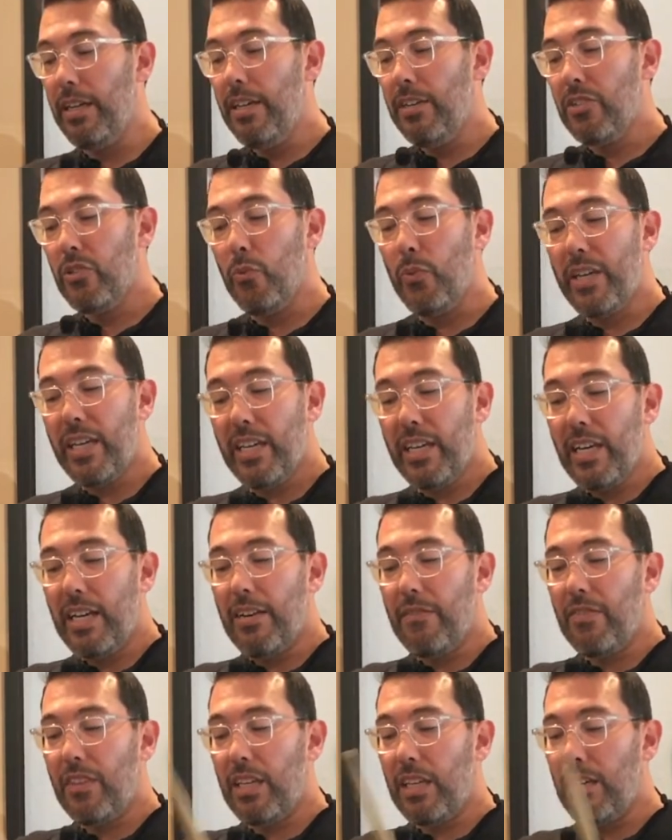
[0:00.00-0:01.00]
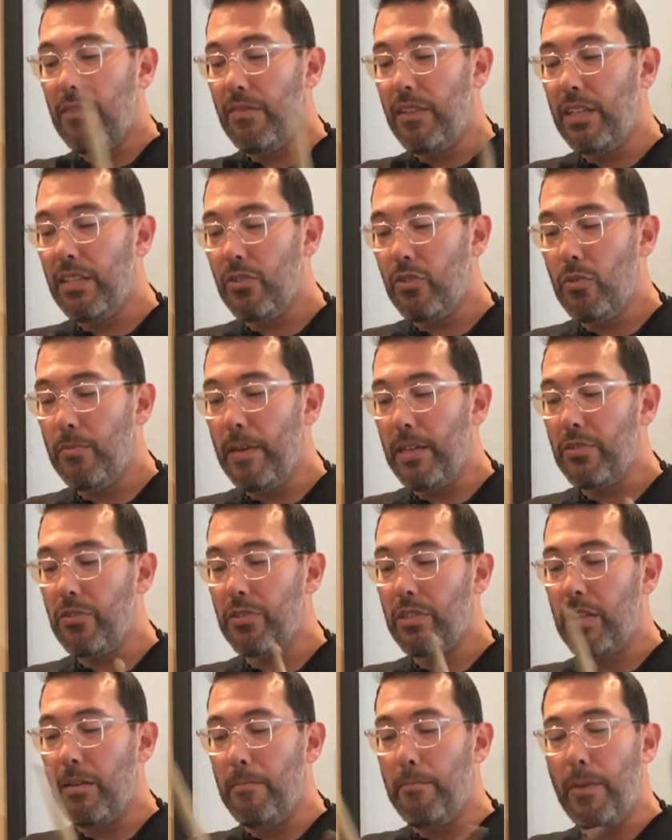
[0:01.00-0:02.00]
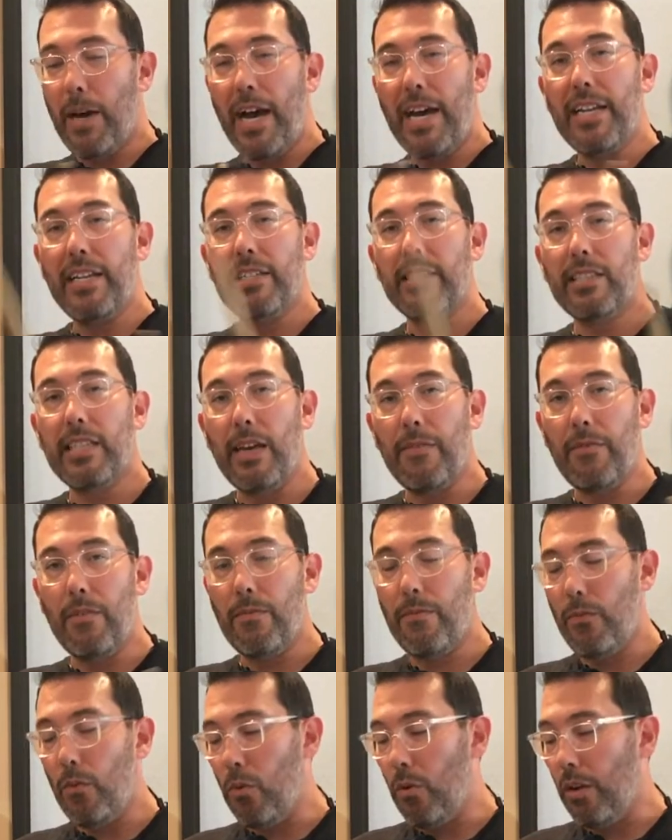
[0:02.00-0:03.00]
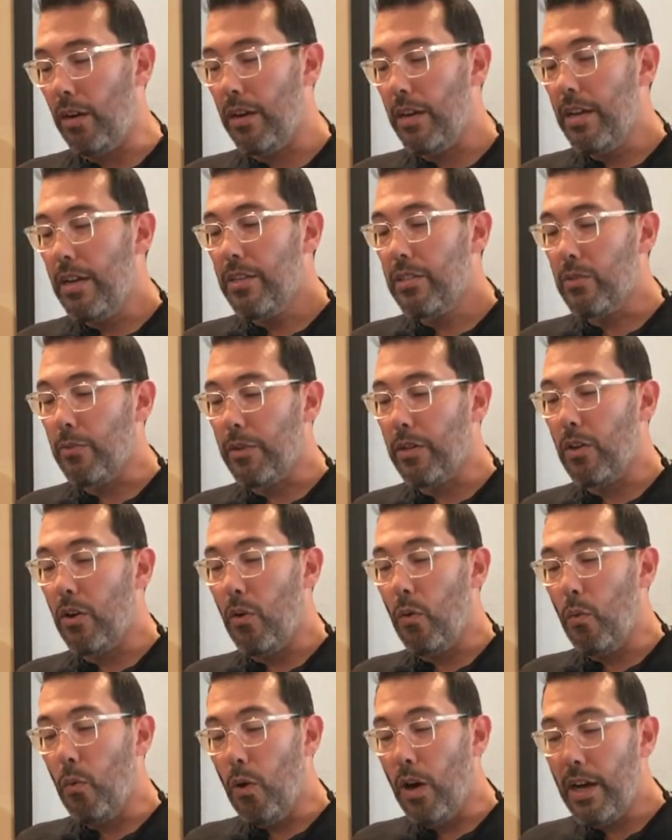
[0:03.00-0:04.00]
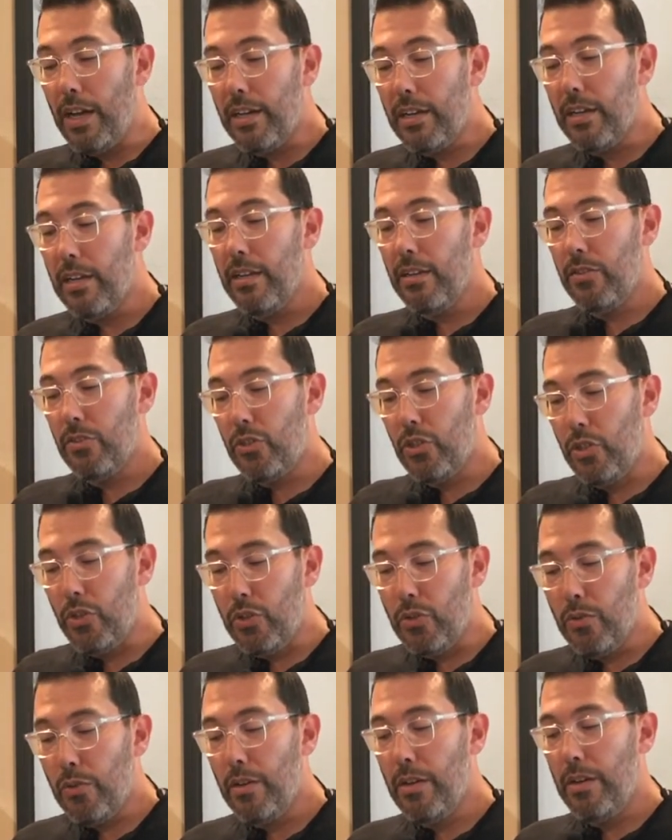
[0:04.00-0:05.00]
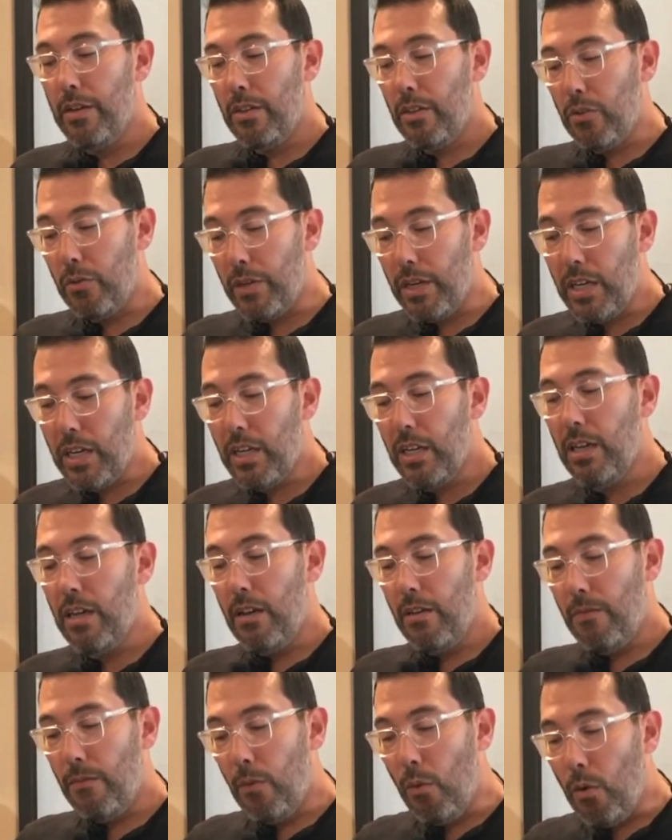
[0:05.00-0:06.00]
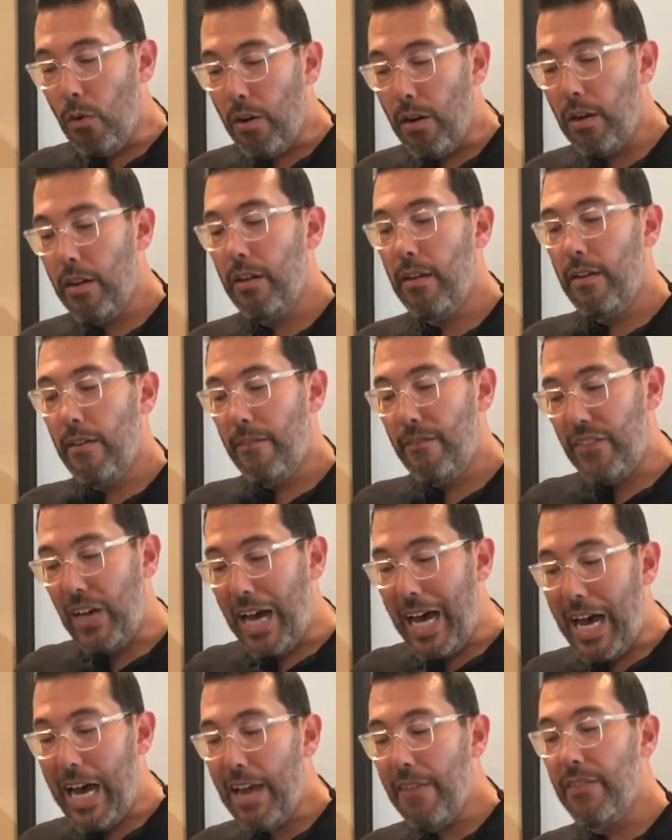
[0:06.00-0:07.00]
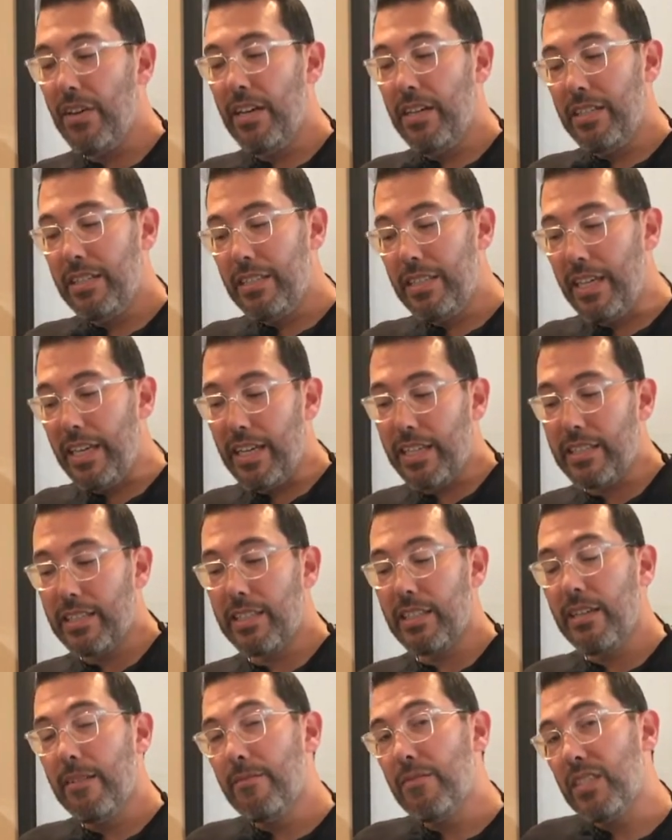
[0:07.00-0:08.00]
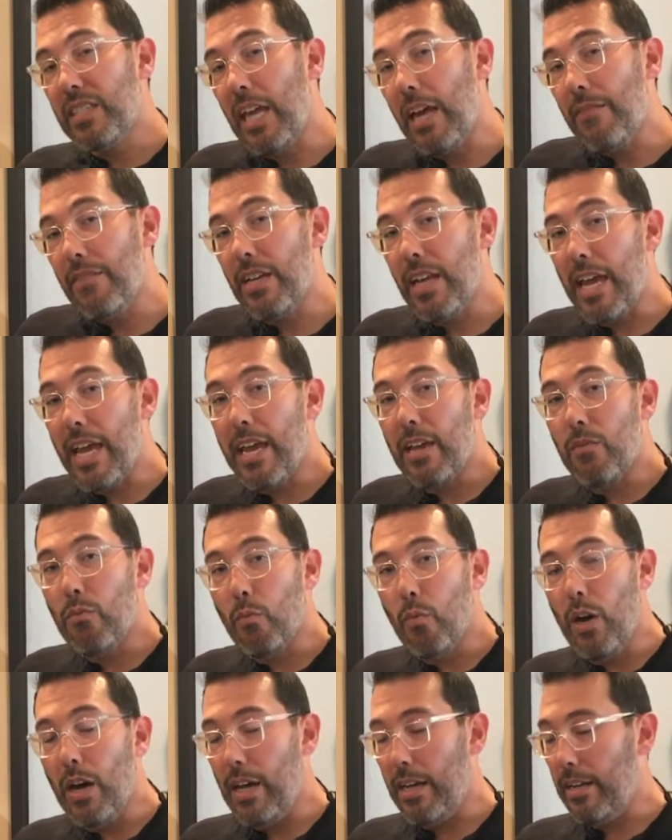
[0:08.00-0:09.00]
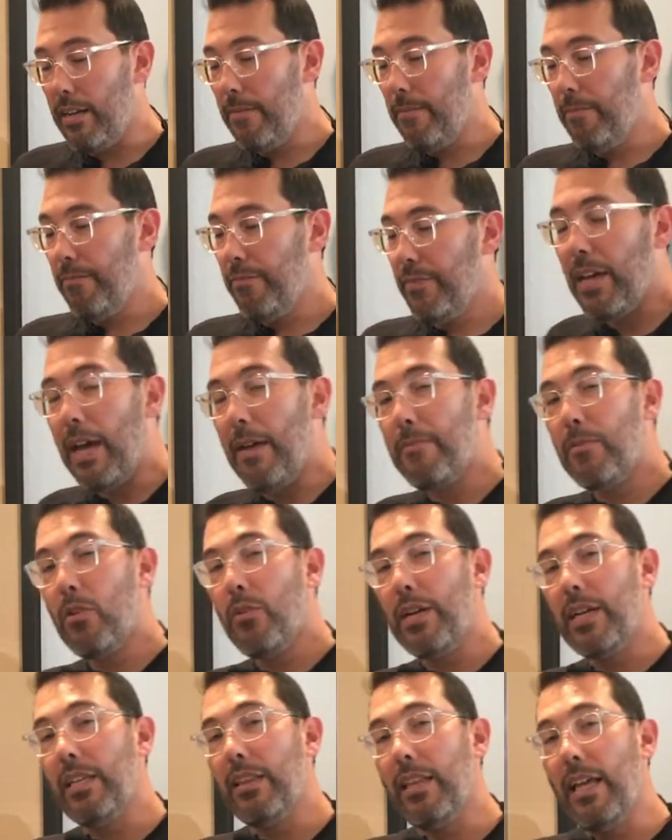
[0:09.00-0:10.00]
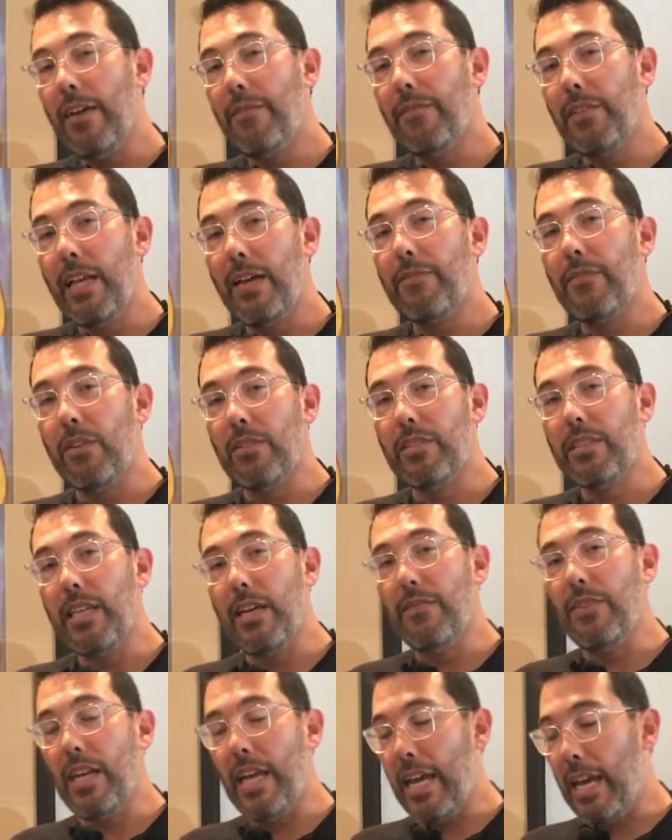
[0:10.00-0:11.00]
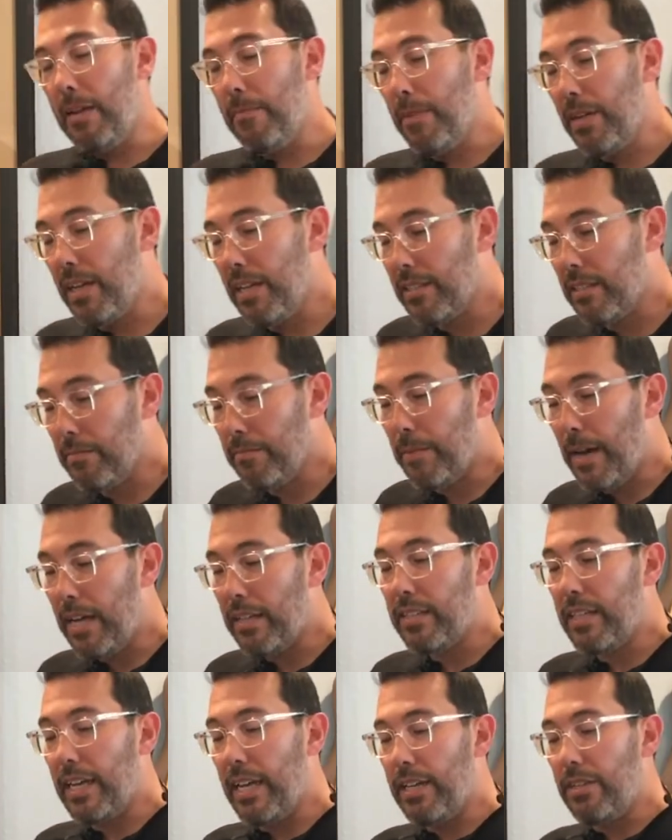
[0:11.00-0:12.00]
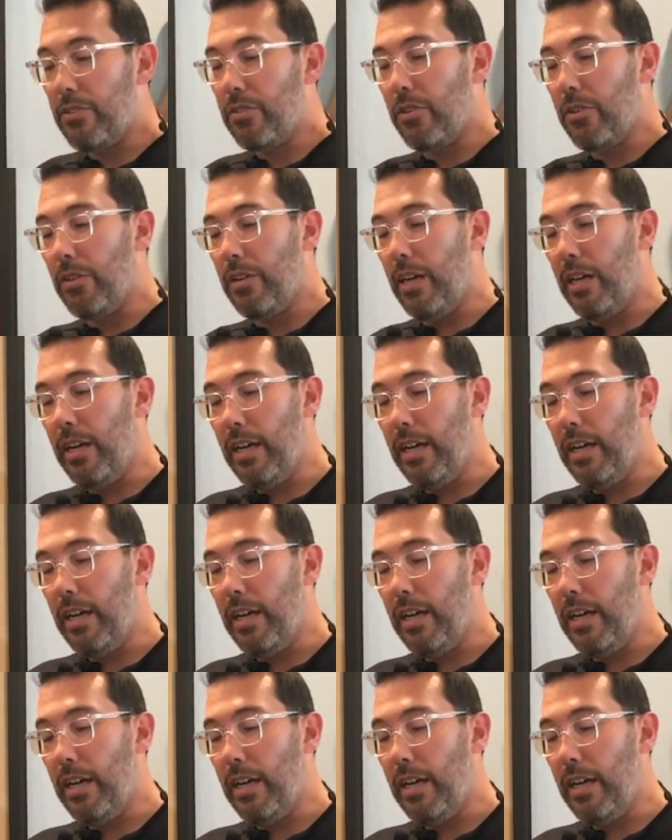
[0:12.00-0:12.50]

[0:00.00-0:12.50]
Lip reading: so we can kind of think of these 2 measures combined as 7/4. So we can go 1, 2, 3, 4, 5, 6, 7, and 1. I'm going left on 7 and because I'm about to enter